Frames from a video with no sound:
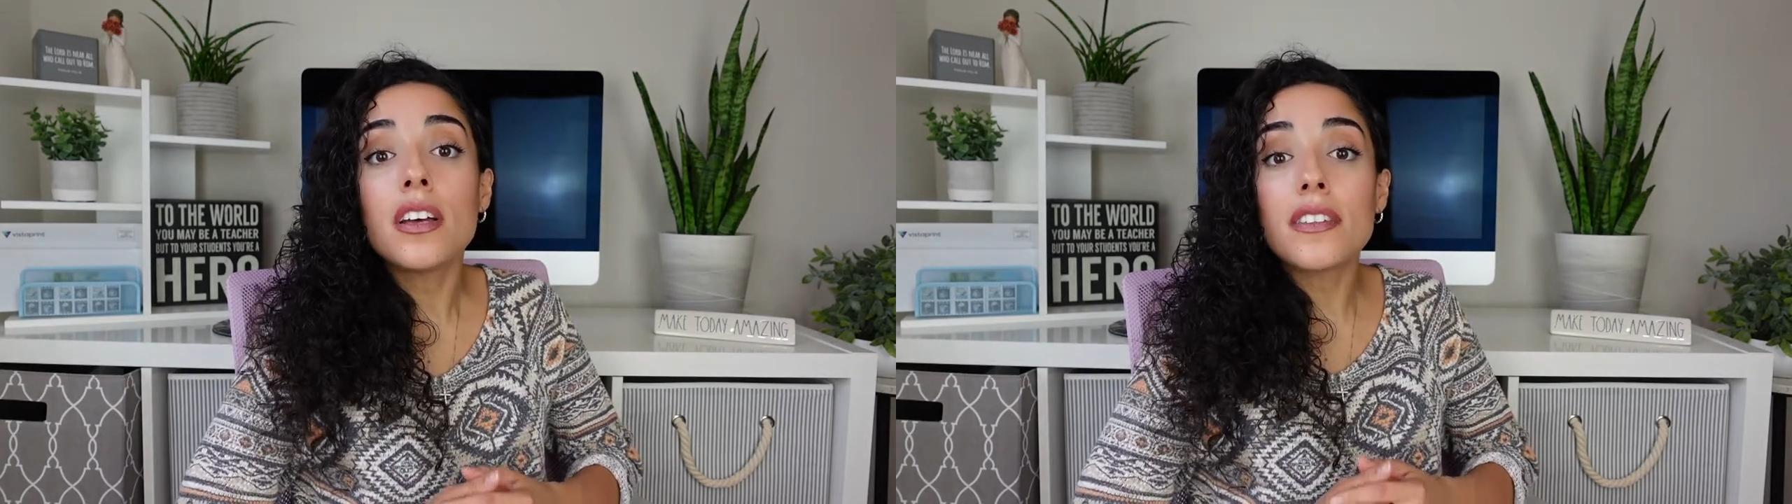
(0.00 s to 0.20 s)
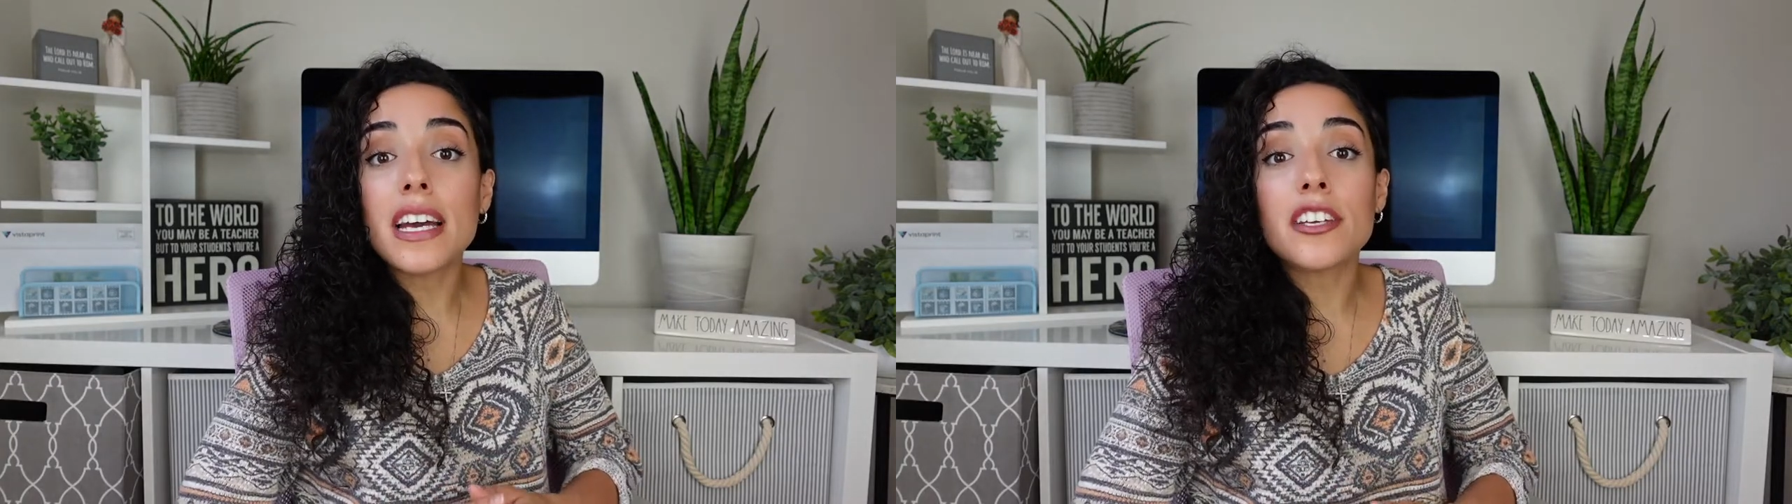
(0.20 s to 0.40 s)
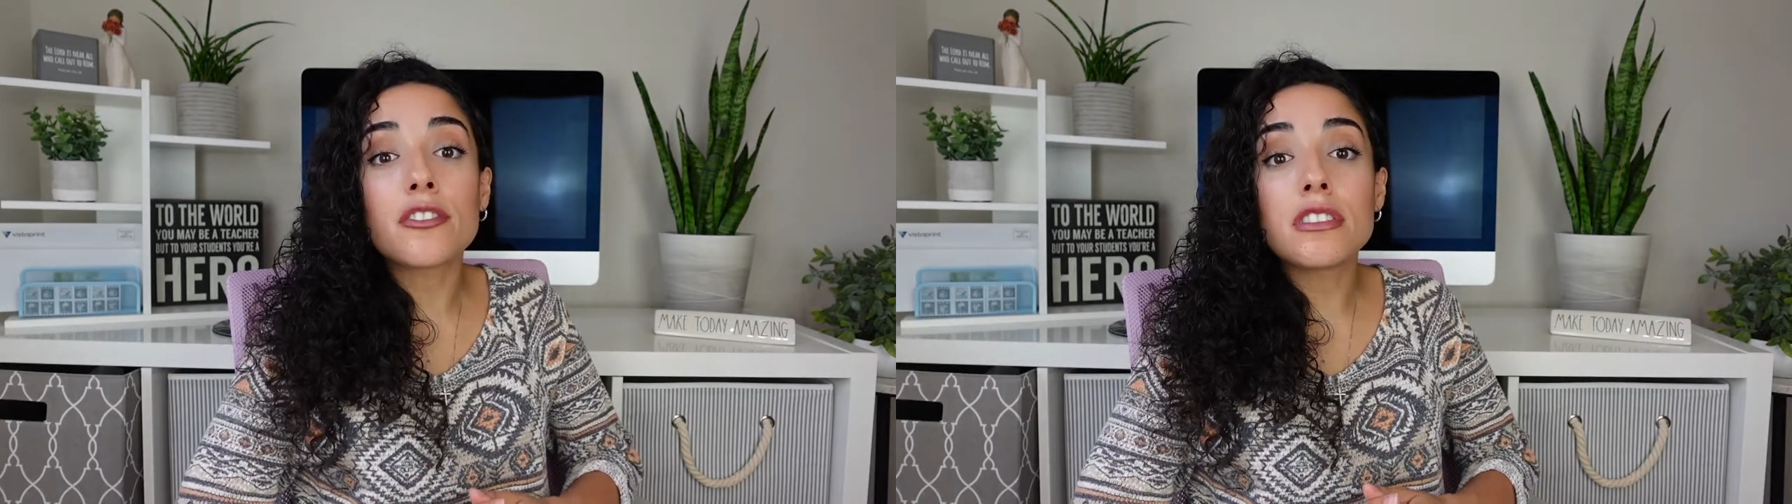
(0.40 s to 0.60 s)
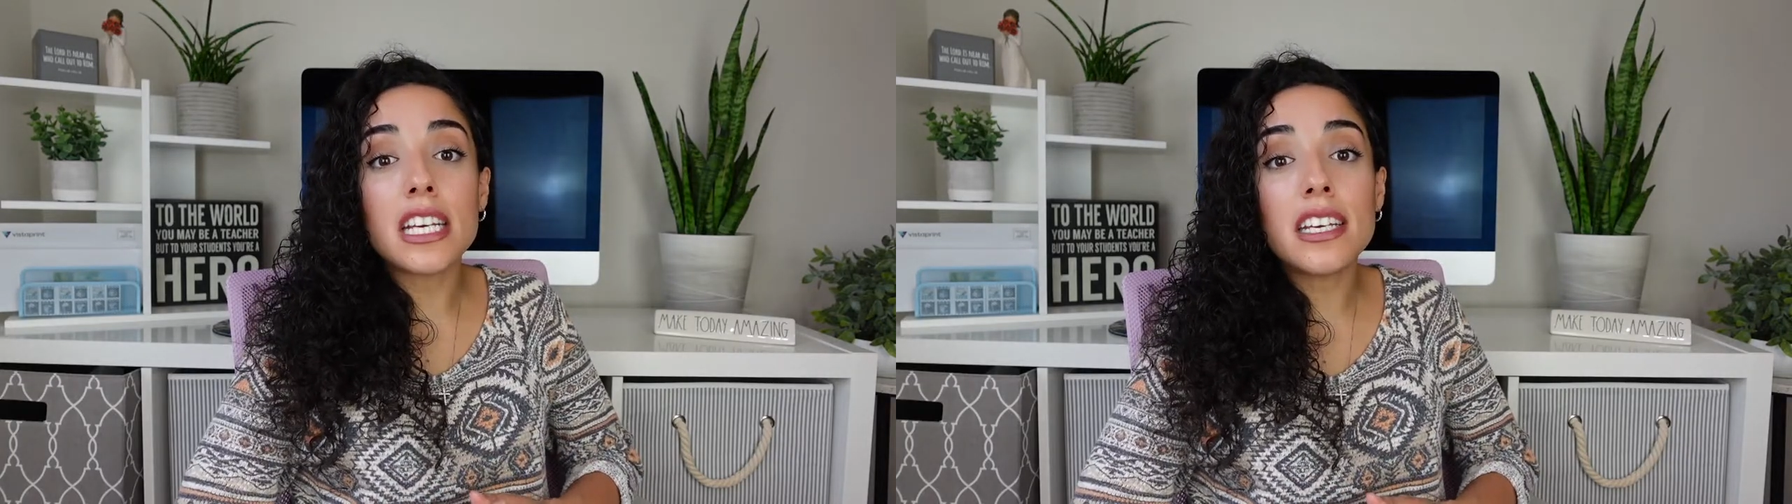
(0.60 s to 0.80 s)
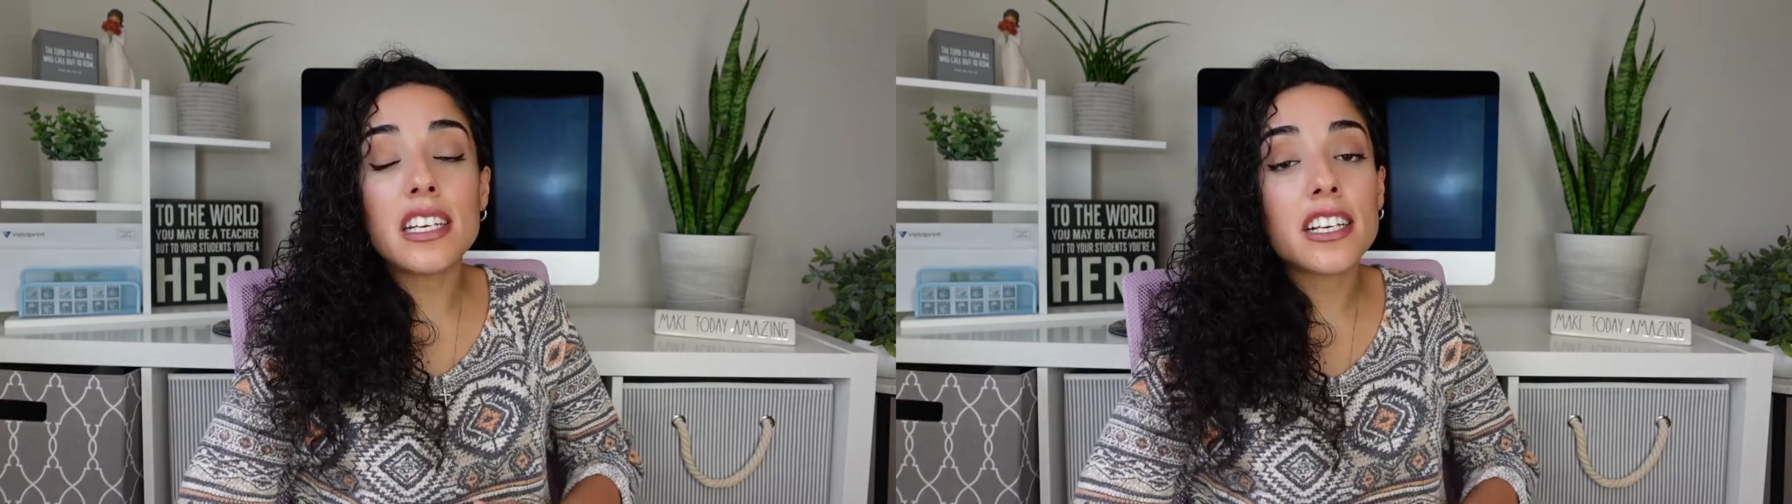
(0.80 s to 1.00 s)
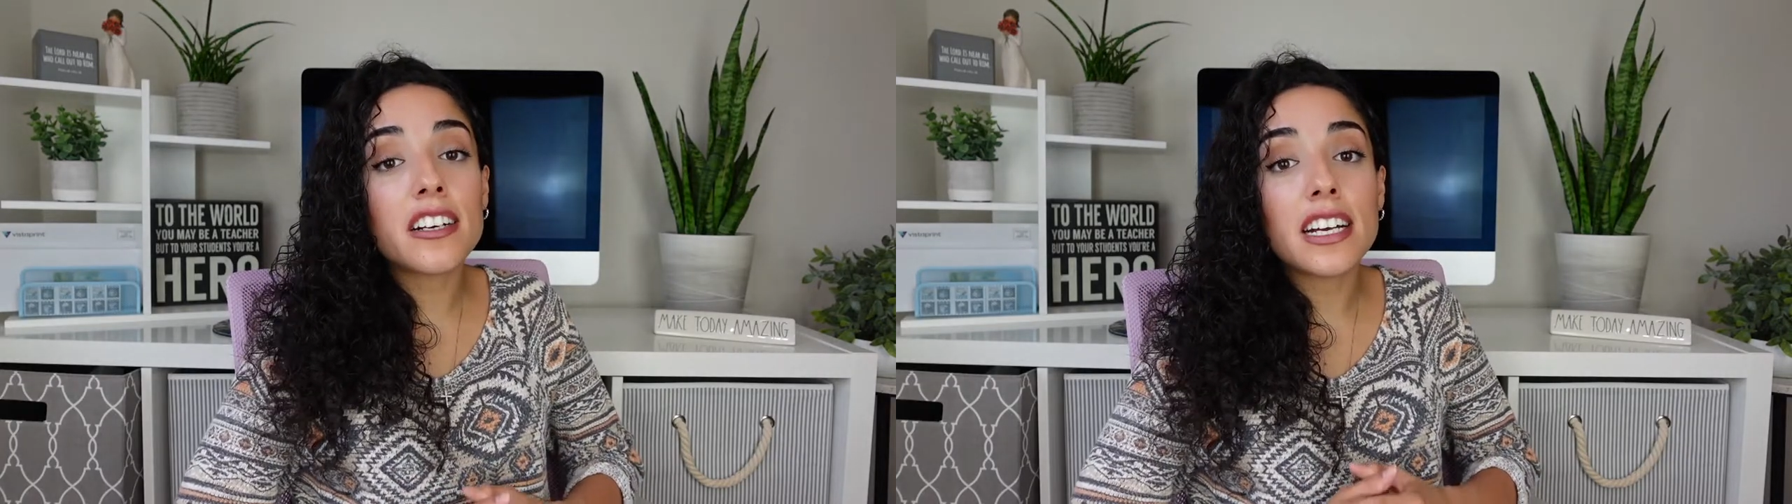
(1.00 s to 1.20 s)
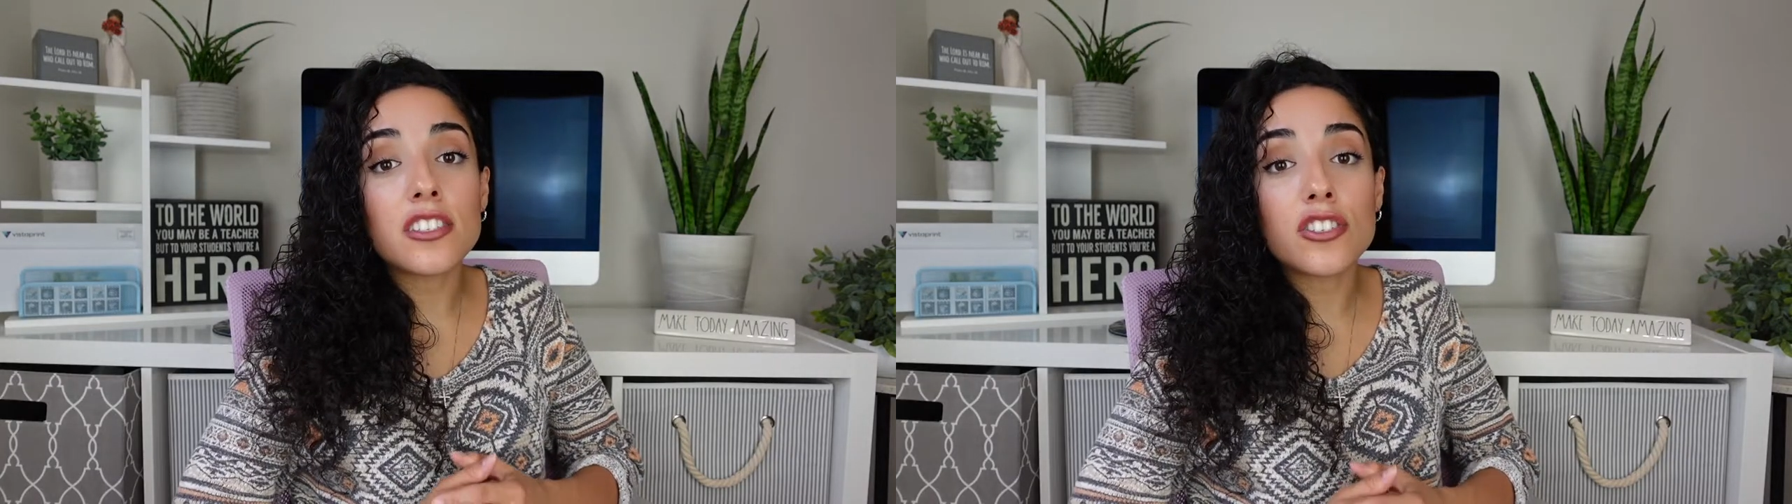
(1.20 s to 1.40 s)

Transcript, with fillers: that your daycare has